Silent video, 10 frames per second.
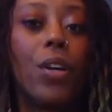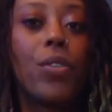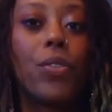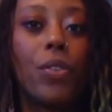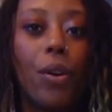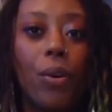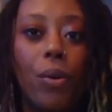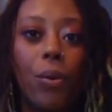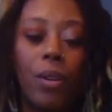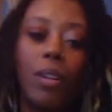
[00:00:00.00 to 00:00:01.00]

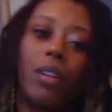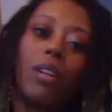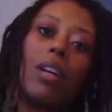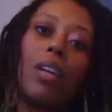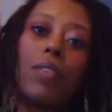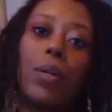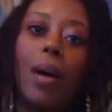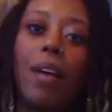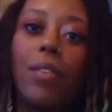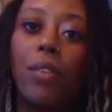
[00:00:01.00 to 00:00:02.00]
So if you
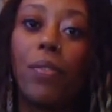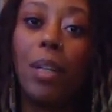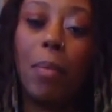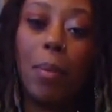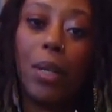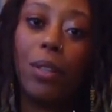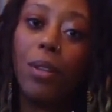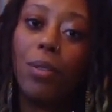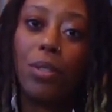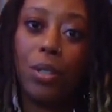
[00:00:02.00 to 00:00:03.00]
have your feet maybe
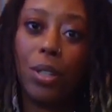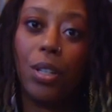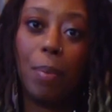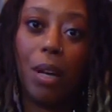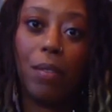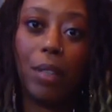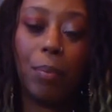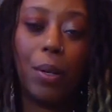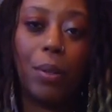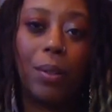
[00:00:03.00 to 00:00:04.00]
closer to your pelvic
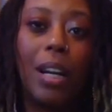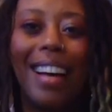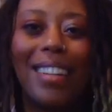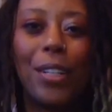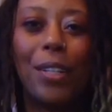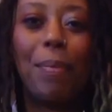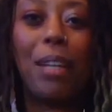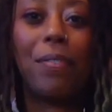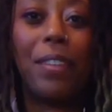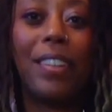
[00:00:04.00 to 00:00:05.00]
bone, you
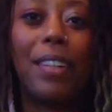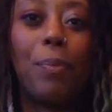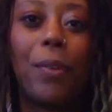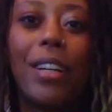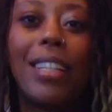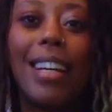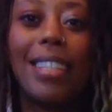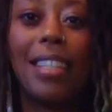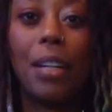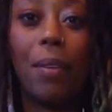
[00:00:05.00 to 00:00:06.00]
might feel more
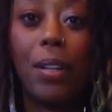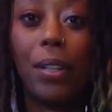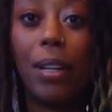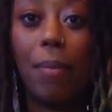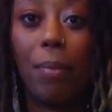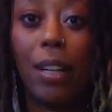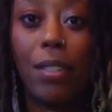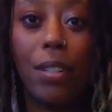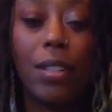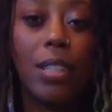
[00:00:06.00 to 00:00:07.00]
intensity around your hip
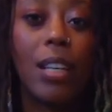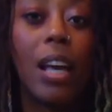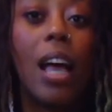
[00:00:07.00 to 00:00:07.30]
flexors.